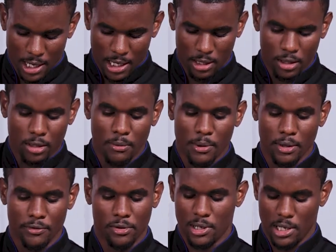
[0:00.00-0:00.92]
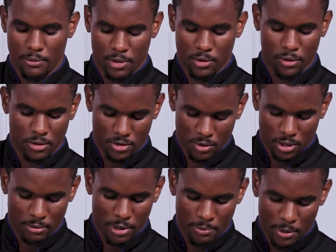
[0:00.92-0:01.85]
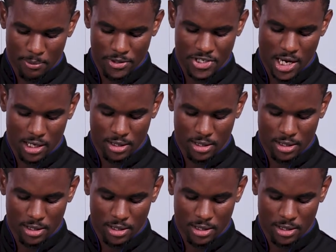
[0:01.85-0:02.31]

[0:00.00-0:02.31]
add a little bit of, I like my gorgonzola and my pepper jack.